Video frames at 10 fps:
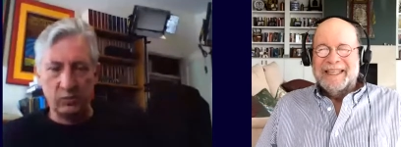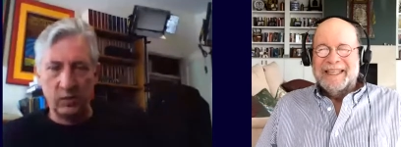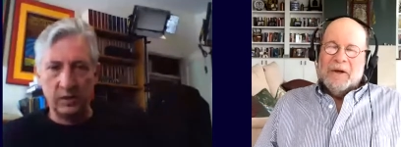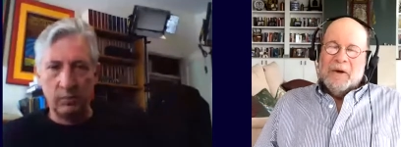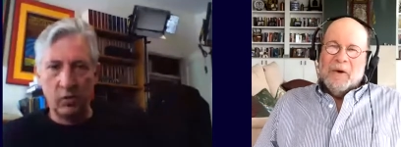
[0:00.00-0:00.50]
Speaker 1: who
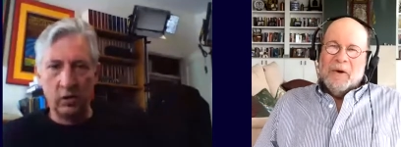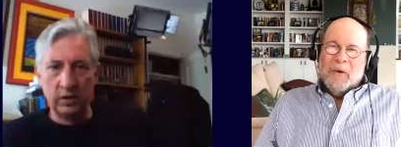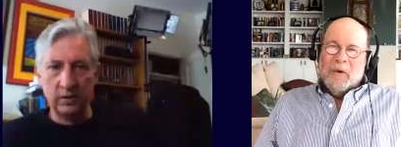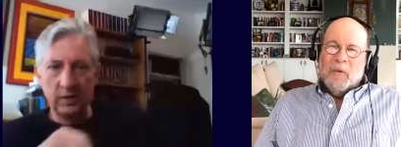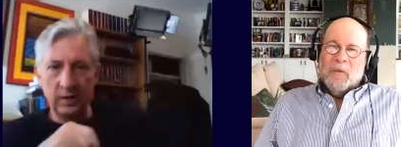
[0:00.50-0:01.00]
hasn't read. The
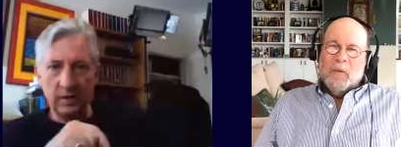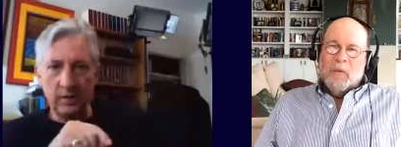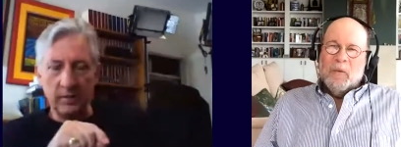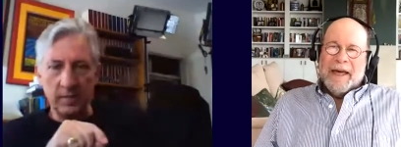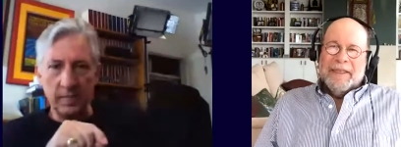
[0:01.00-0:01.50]
Speaker 2: well,
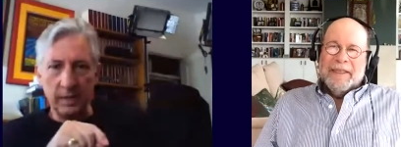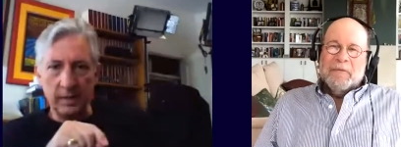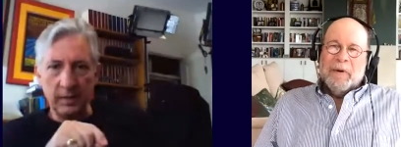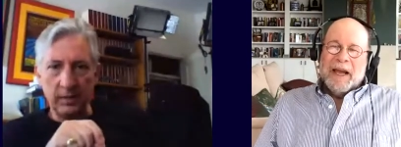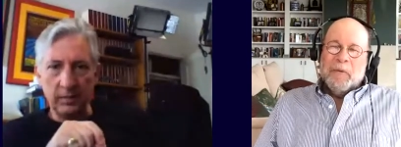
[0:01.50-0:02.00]
yeah. The,
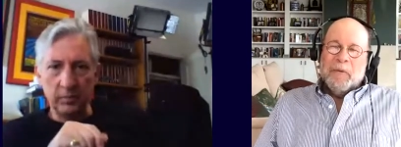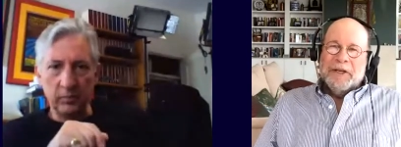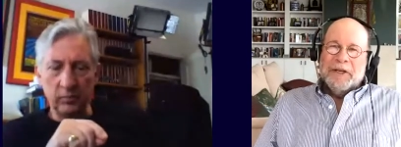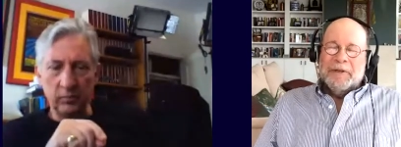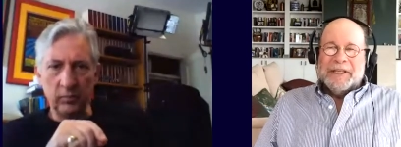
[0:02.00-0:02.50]
what I what I
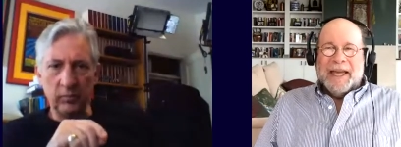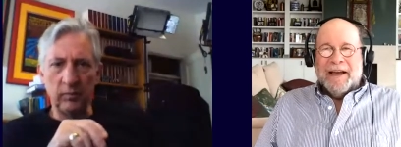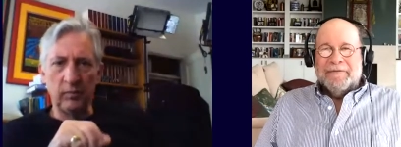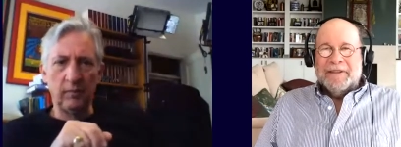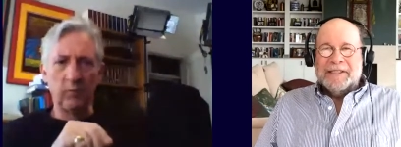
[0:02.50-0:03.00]
do is I
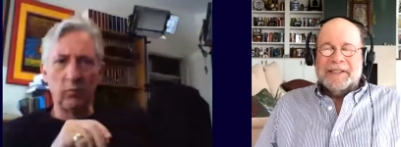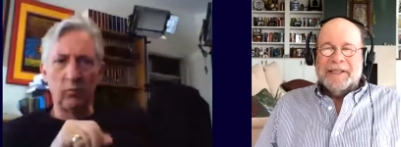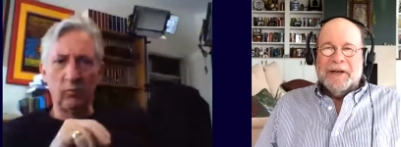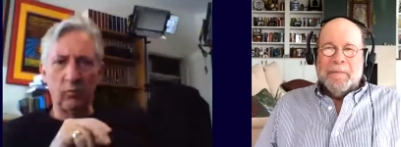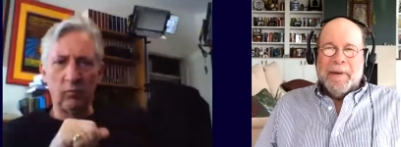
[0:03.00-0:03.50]
have this,
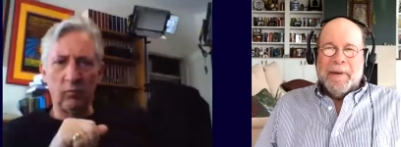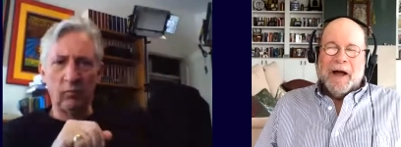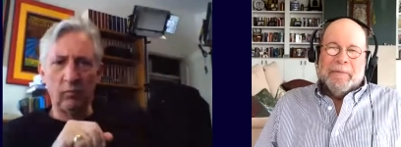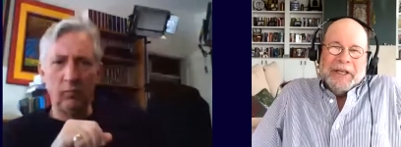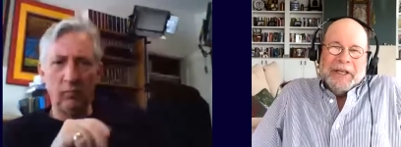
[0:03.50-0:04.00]
you know, medical.
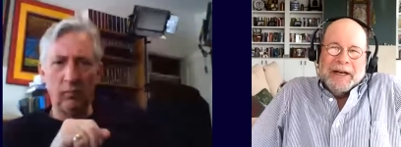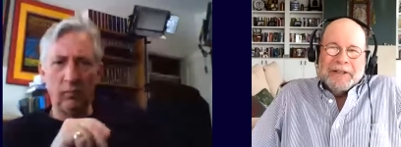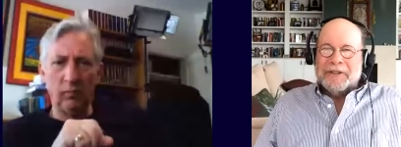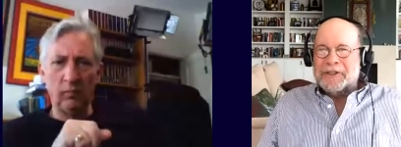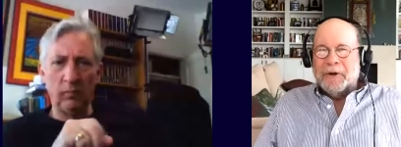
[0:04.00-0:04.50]
I'm a
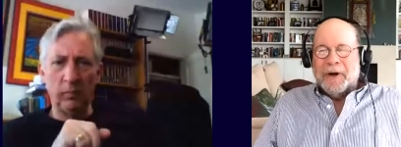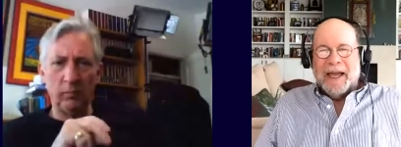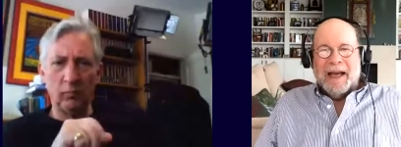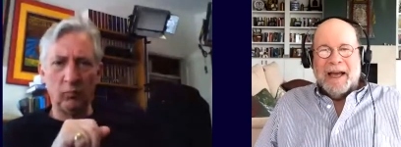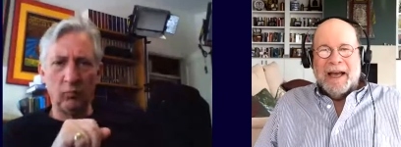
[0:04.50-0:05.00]
doctor, so I
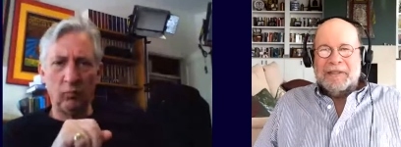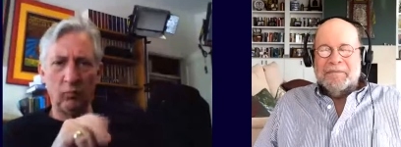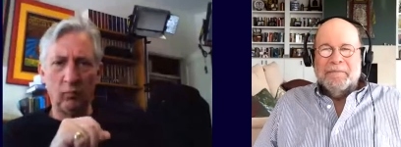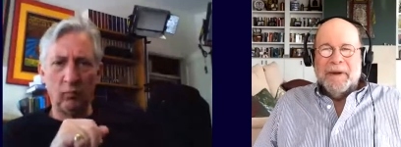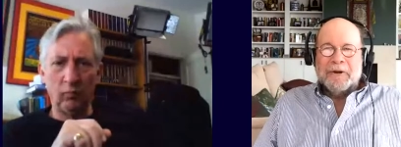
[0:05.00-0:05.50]
have this
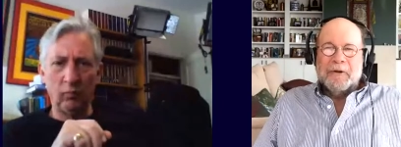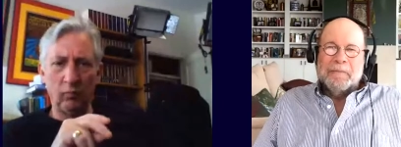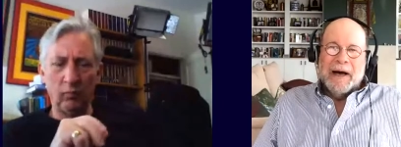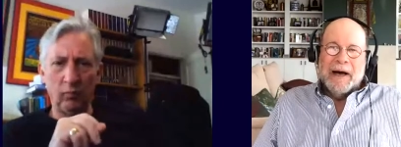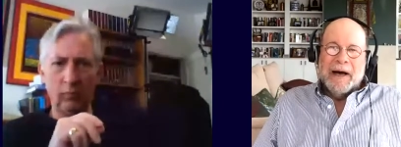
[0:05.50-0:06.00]
medical
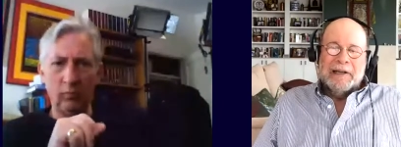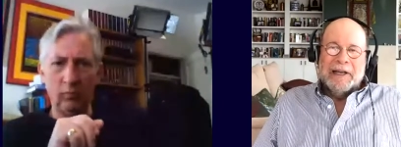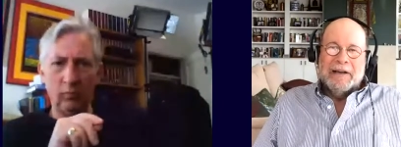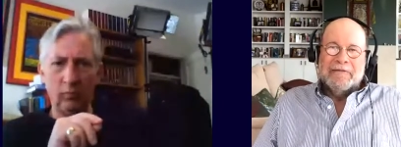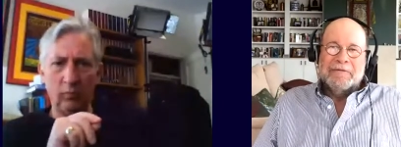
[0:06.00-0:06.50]
model
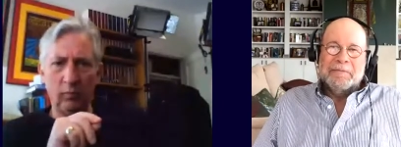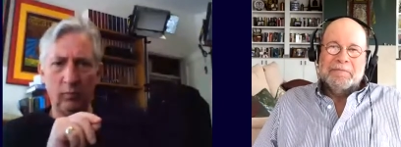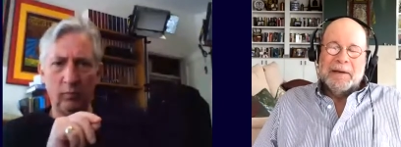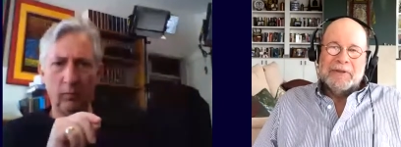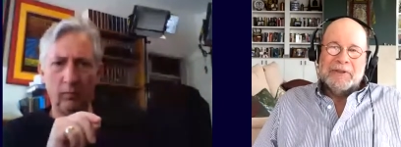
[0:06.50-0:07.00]
of
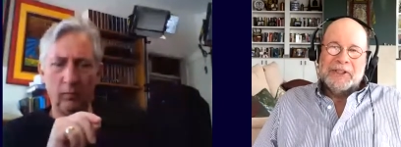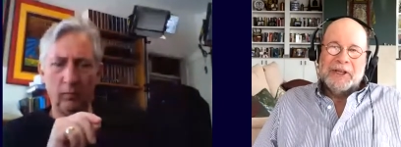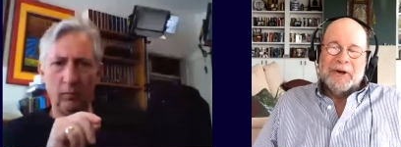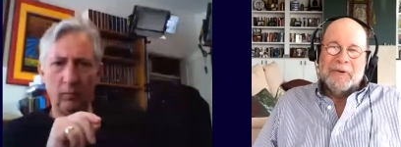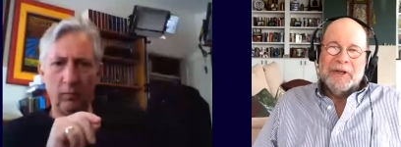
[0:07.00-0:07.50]
bubbles.
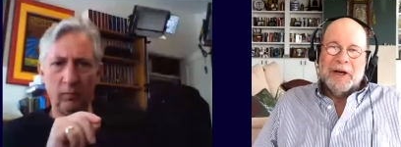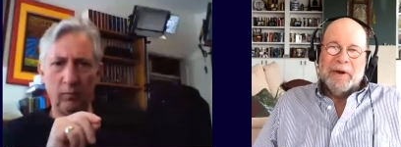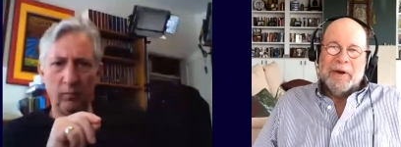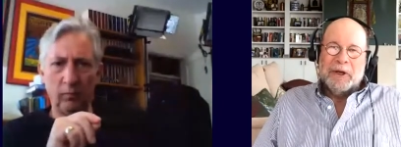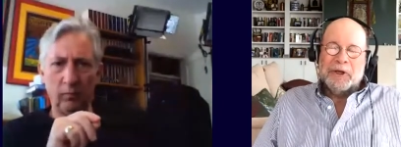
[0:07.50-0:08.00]
So, you know,
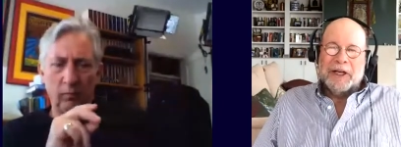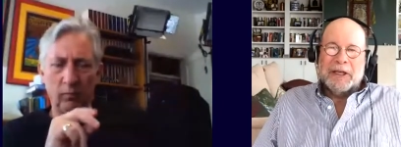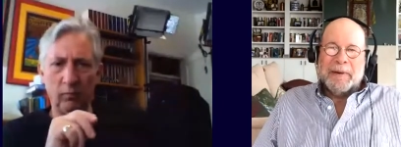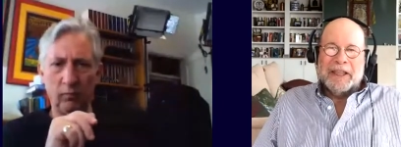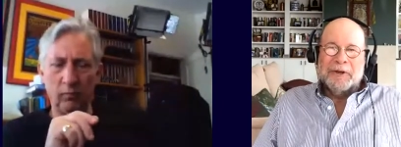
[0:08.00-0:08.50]
we already talked
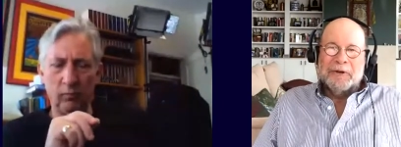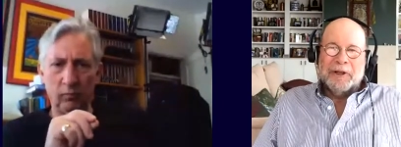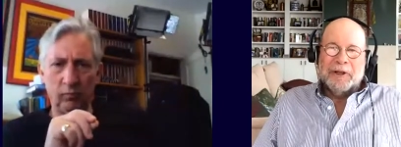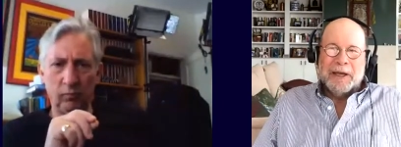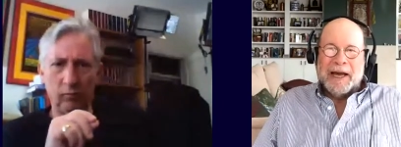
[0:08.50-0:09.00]
about the
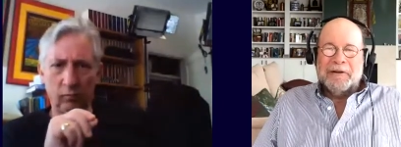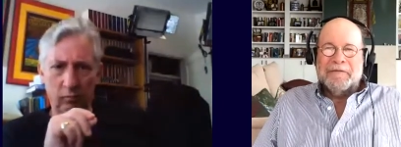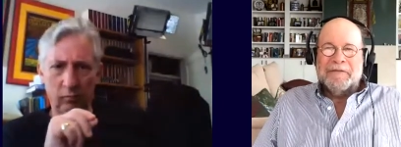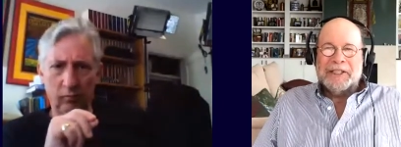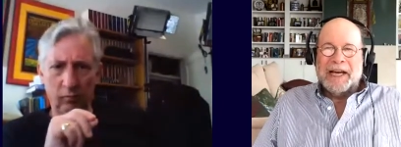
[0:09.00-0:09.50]
underlying
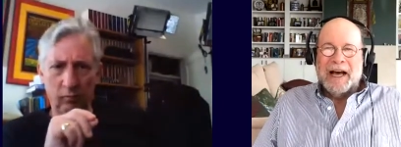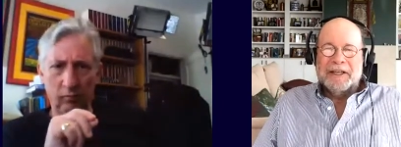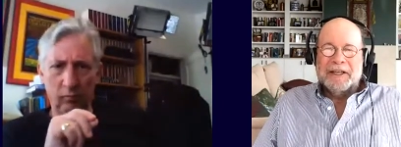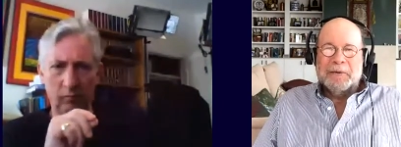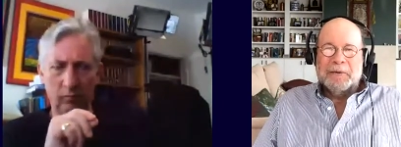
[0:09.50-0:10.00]

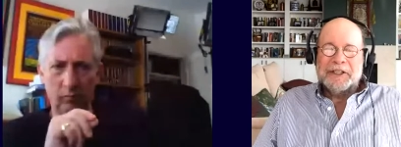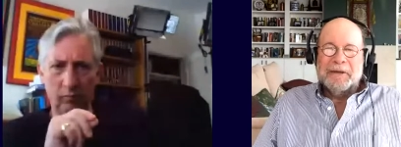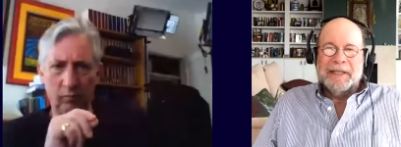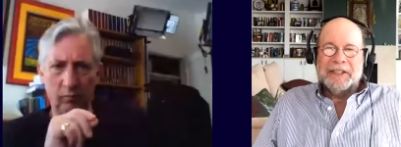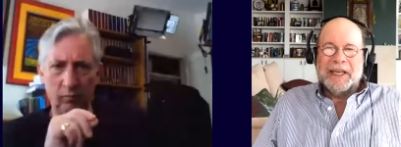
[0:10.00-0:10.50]
pathophysiology, which is the
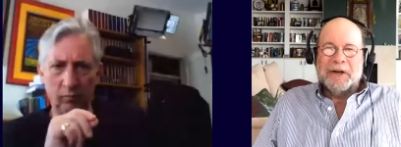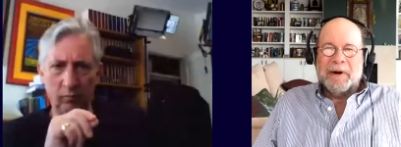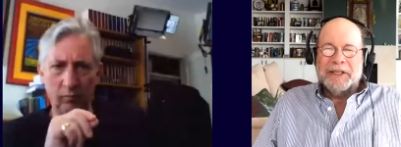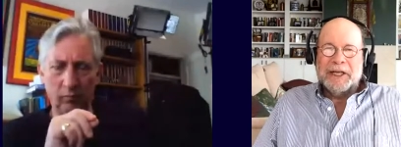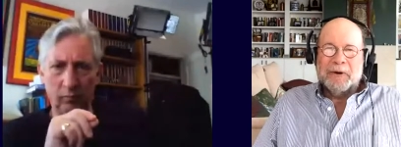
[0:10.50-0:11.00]
Minsky
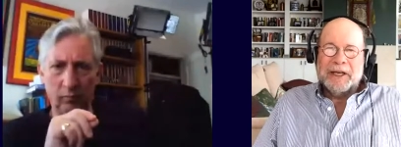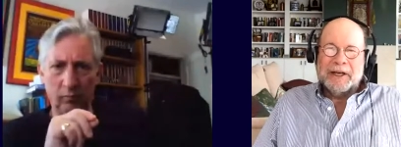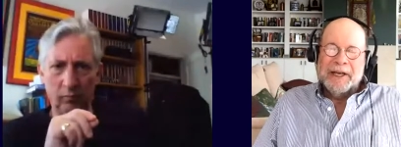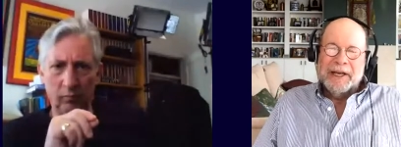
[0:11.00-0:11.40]
criteria.